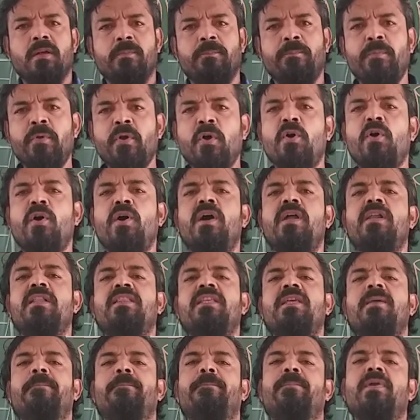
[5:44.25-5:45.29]
pure
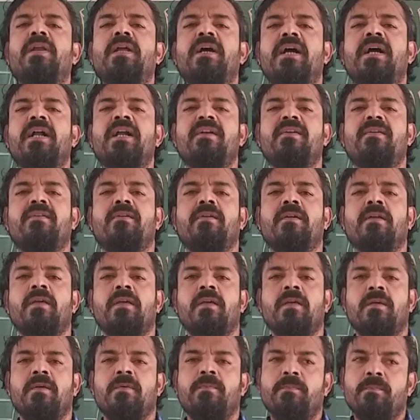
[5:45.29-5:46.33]
the blood,
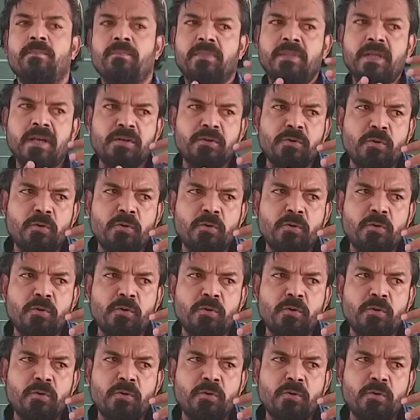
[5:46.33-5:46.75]
the